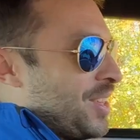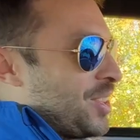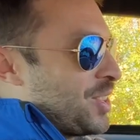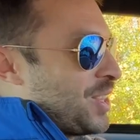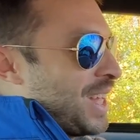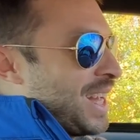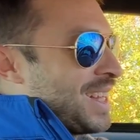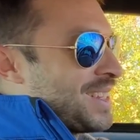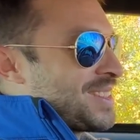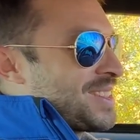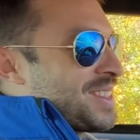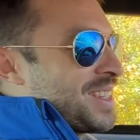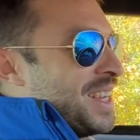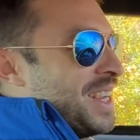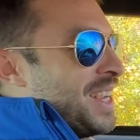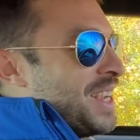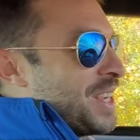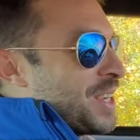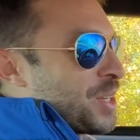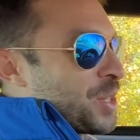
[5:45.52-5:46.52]
that's
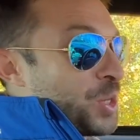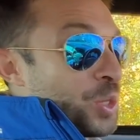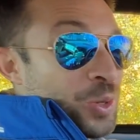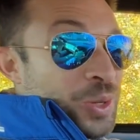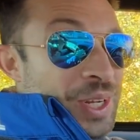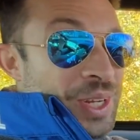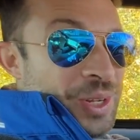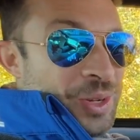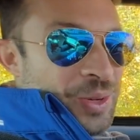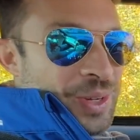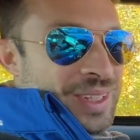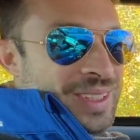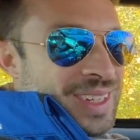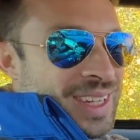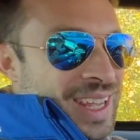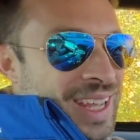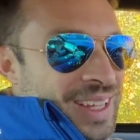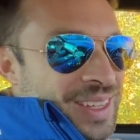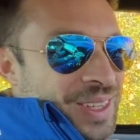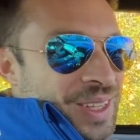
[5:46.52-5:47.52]
including going to
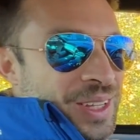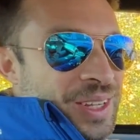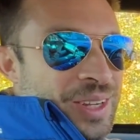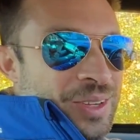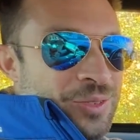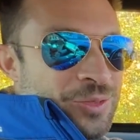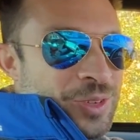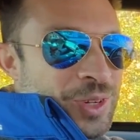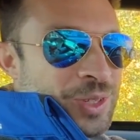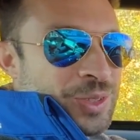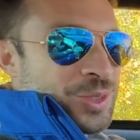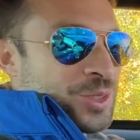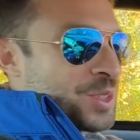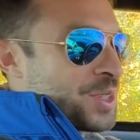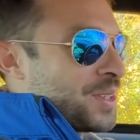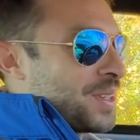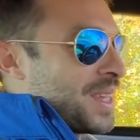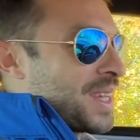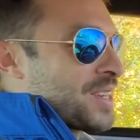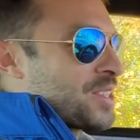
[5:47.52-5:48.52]
Ken Lingenfelter's
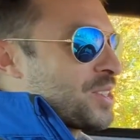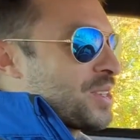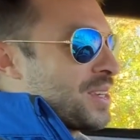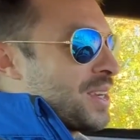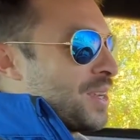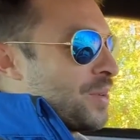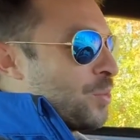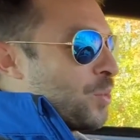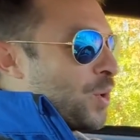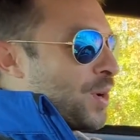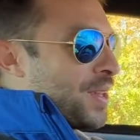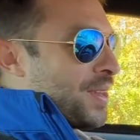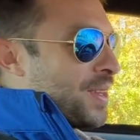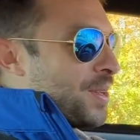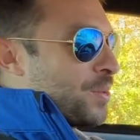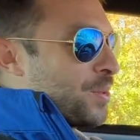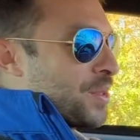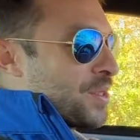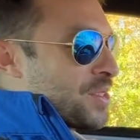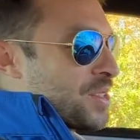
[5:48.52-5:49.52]
collection and one
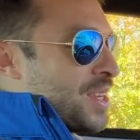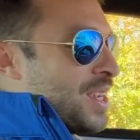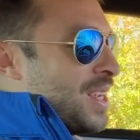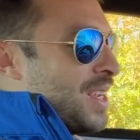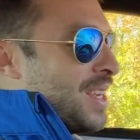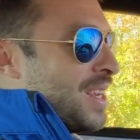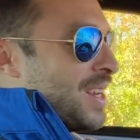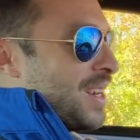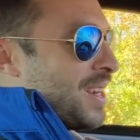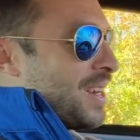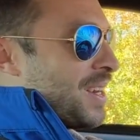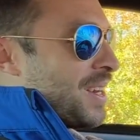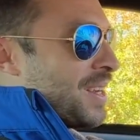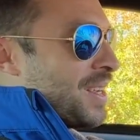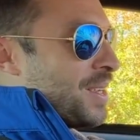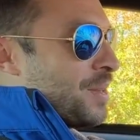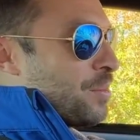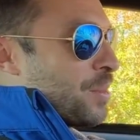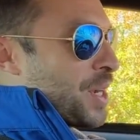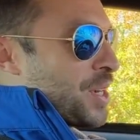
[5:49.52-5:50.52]
that was
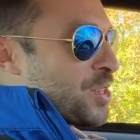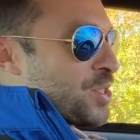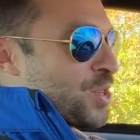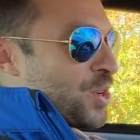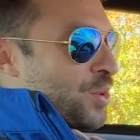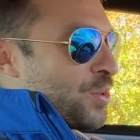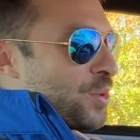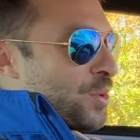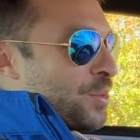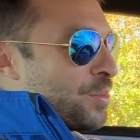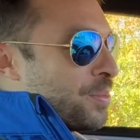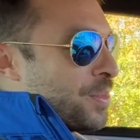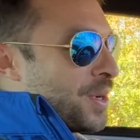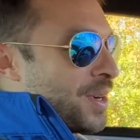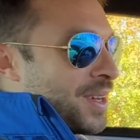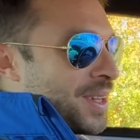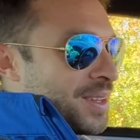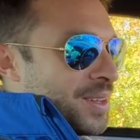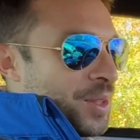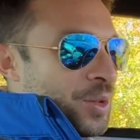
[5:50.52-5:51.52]
in my showroom
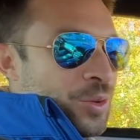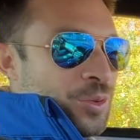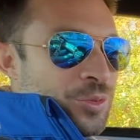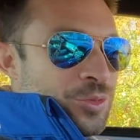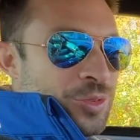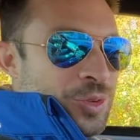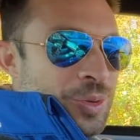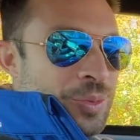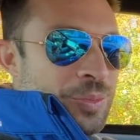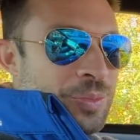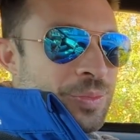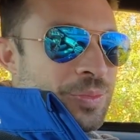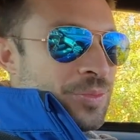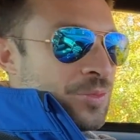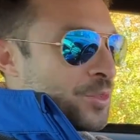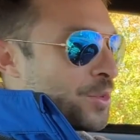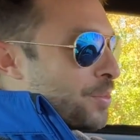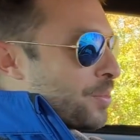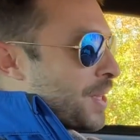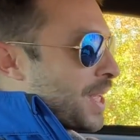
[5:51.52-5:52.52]
on loan
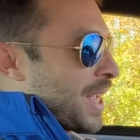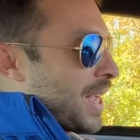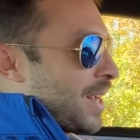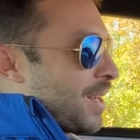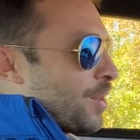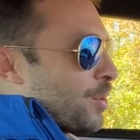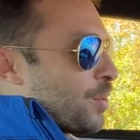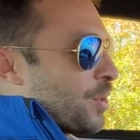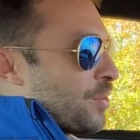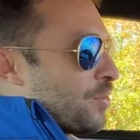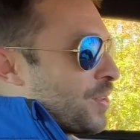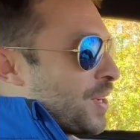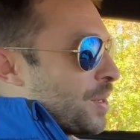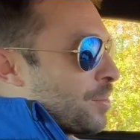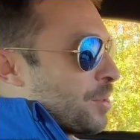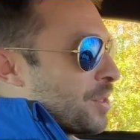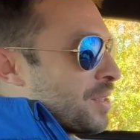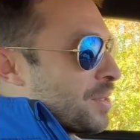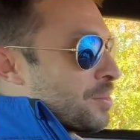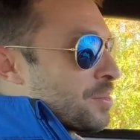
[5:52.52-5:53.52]
from the Callaway
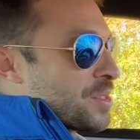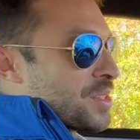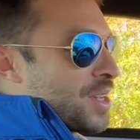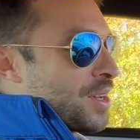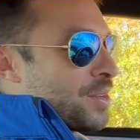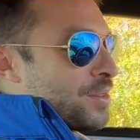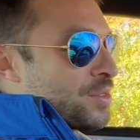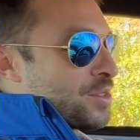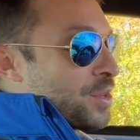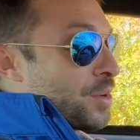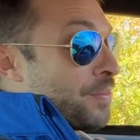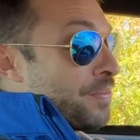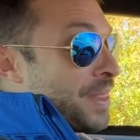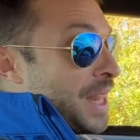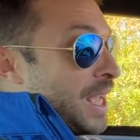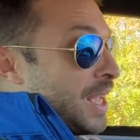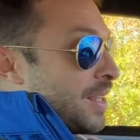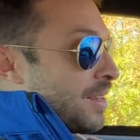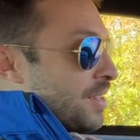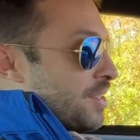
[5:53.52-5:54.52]
family themselves. So
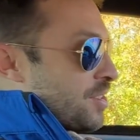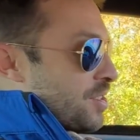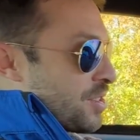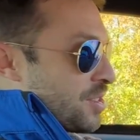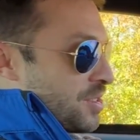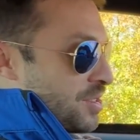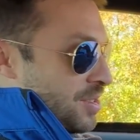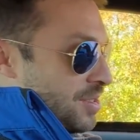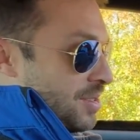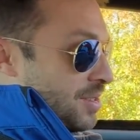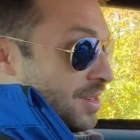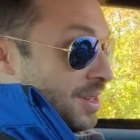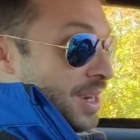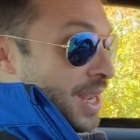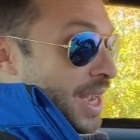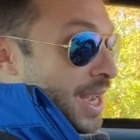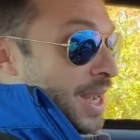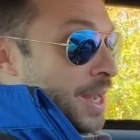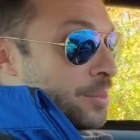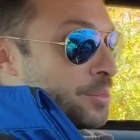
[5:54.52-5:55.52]
this is
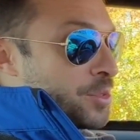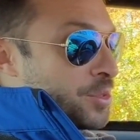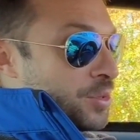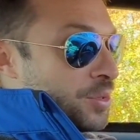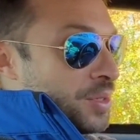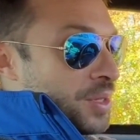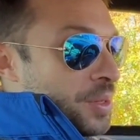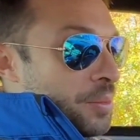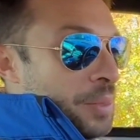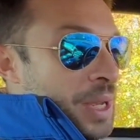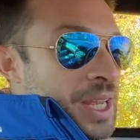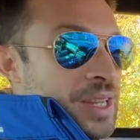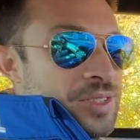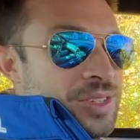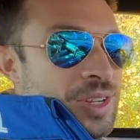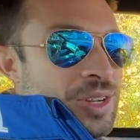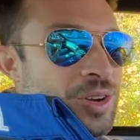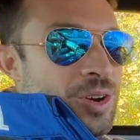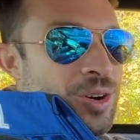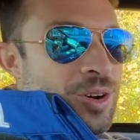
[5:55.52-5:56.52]
an absolutely
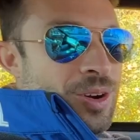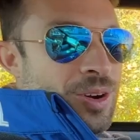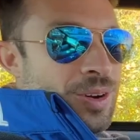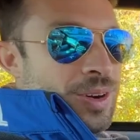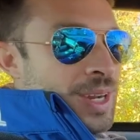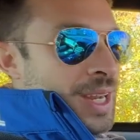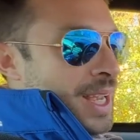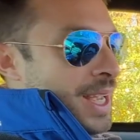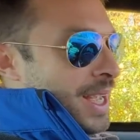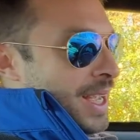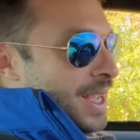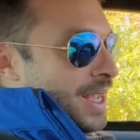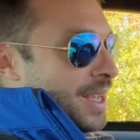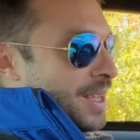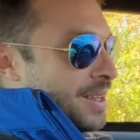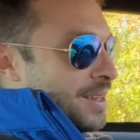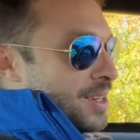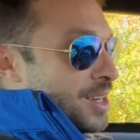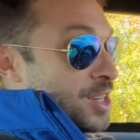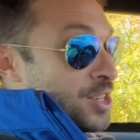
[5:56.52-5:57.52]
amazing car,
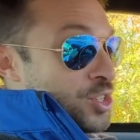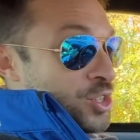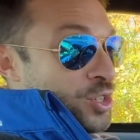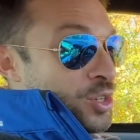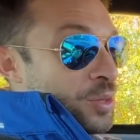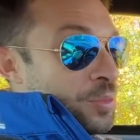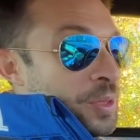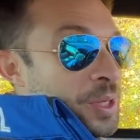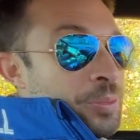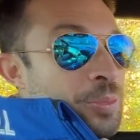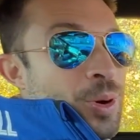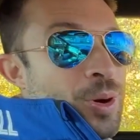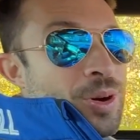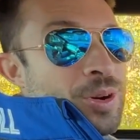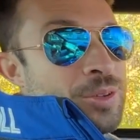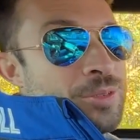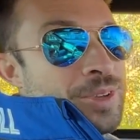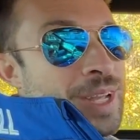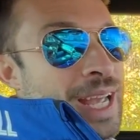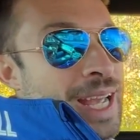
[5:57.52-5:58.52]
and it should be
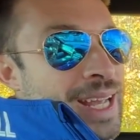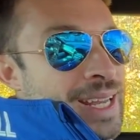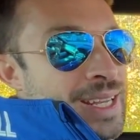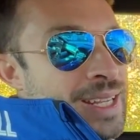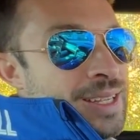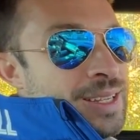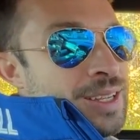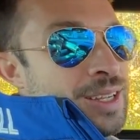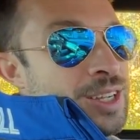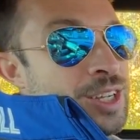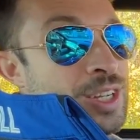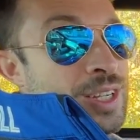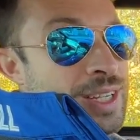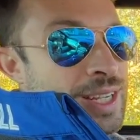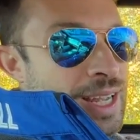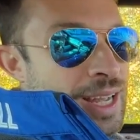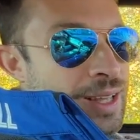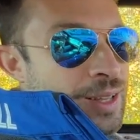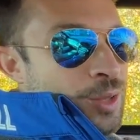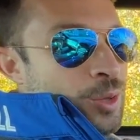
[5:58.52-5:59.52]
part of any
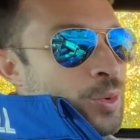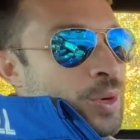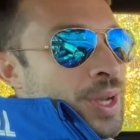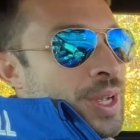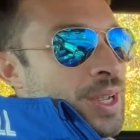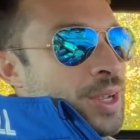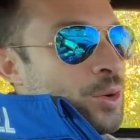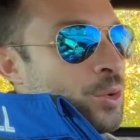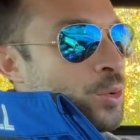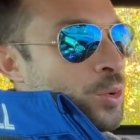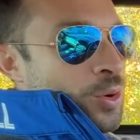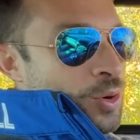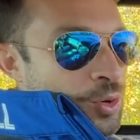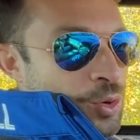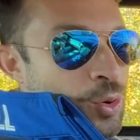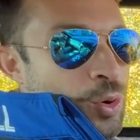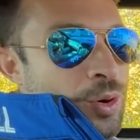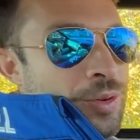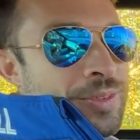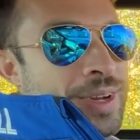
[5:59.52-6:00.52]
Callaway or
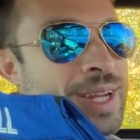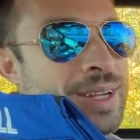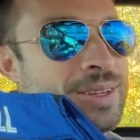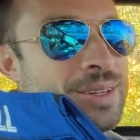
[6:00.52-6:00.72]
Corvette